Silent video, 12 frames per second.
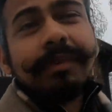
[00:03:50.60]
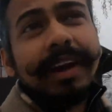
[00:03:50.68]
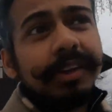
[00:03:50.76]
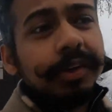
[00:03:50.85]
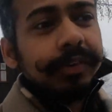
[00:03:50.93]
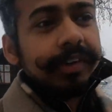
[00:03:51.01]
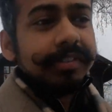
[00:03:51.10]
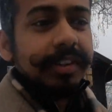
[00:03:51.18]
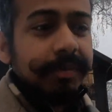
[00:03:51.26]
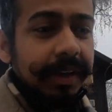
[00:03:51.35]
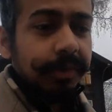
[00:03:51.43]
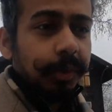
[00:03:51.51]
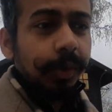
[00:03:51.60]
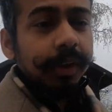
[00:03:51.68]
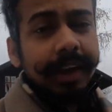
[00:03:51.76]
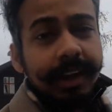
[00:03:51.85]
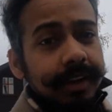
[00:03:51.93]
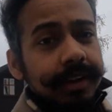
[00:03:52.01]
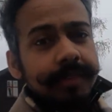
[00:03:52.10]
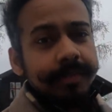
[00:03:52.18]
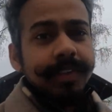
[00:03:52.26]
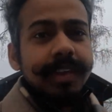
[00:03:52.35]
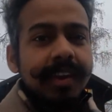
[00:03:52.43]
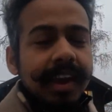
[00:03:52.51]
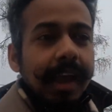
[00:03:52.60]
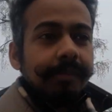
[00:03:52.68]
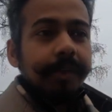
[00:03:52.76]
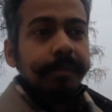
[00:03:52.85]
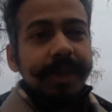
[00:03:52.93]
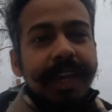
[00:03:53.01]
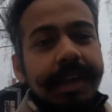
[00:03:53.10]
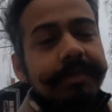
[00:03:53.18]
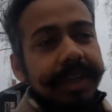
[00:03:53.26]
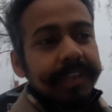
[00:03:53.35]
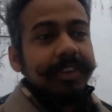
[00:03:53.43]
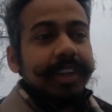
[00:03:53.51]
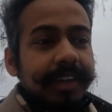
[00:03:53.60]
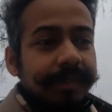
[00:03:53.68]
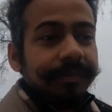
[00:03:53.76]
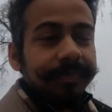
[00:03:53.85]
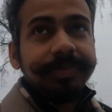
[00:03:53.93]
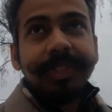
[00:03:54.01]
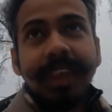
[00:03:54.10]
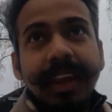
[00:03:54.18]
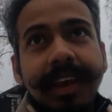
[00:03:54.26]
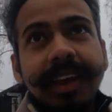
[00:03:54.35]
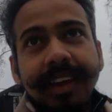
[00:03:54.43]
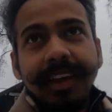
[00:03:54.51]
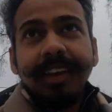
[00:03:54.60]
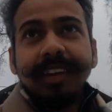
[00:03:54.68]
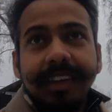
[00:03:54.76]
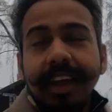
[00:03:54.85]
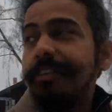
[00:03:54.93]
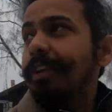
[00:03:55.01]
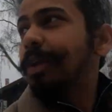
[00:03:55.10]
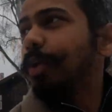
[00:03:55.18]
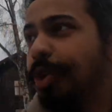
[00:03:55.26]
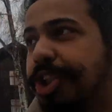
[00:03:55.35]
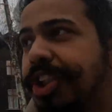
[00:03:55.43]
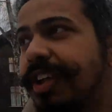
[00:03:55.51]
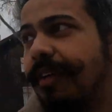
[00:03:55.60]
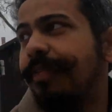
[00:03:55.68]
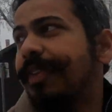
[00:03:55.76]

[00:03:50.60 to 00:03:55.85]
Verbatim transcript: at my university, my school, uh, I'm at BI by the way. They have huge